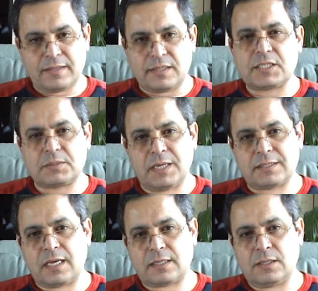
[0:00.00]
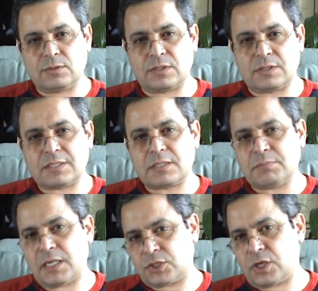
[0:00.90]
this is my diagnosis, this
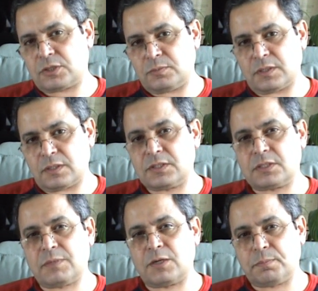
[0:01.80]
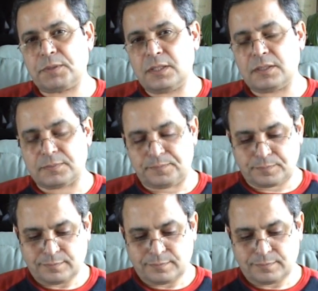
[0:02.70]
is my judgment, this is my opinion.